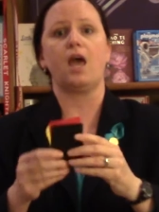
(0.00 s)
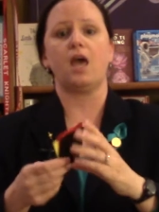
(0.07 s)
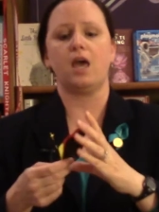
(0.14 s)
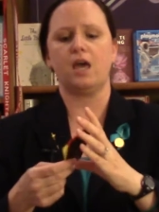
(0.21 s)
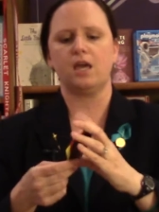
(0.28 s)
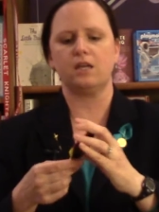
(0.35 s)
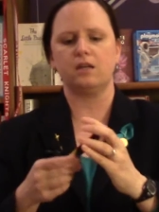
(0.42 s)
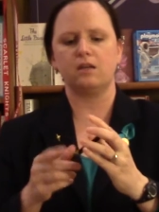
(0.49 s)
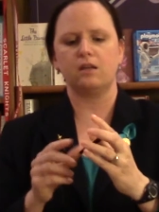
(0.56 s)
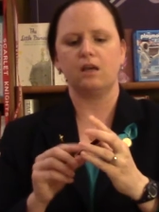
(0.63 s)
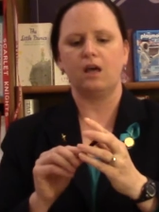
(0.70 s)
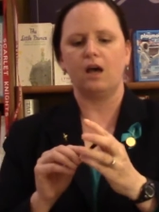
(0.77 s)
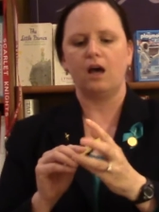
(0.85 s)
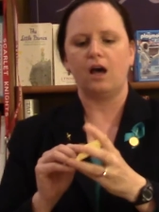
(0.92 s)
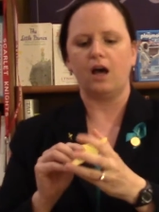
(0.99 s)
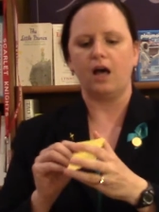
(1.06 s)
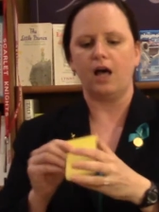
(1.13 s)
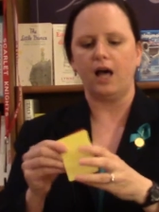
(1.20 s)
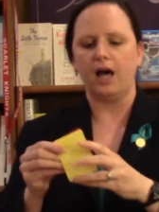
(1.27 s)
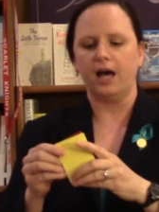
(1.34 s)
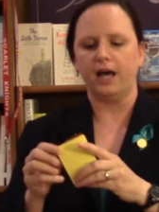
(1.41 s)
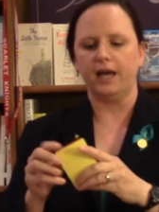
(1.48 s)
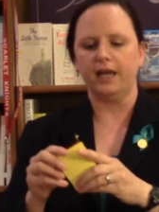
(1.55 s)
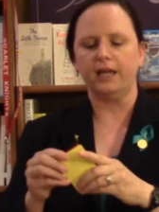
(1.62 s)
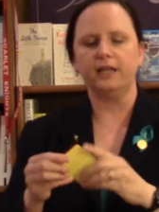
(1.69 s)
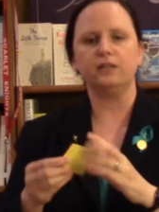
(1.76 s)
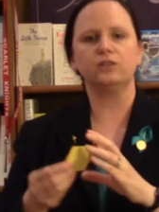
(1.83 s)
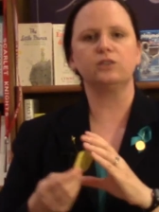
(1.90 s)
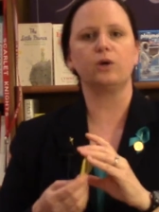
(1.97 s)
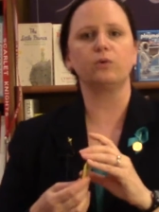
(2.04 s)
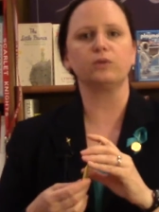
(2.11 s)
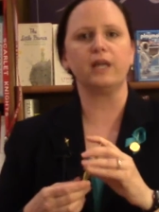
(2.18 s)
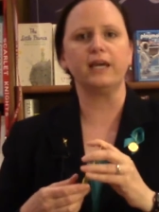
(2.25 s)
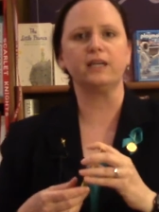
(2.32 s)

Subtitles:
And I don't like